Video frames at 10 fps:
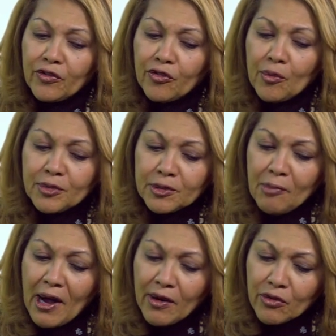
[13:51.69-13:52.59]
from
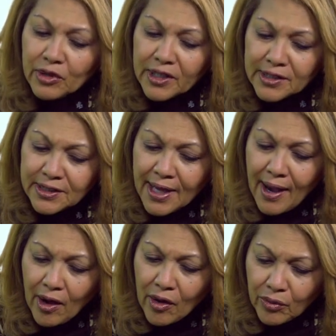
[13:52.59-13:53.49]
spiraling
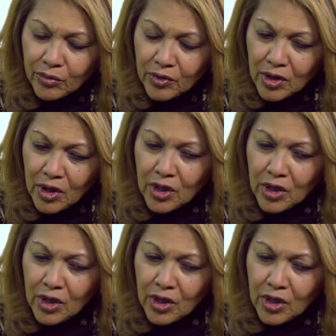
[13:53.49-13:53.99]
down